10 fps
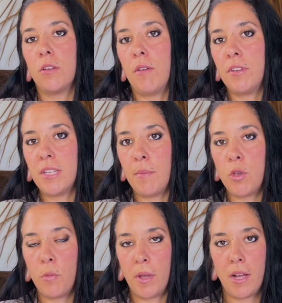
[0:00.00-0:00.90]
So every
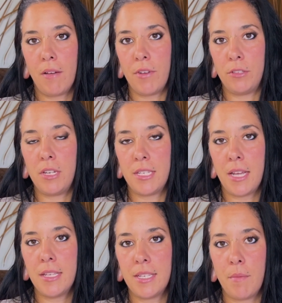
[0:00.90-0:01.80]
time you open Canva to
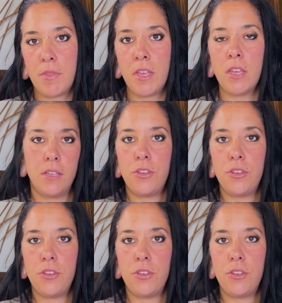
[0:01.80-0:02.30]
design something,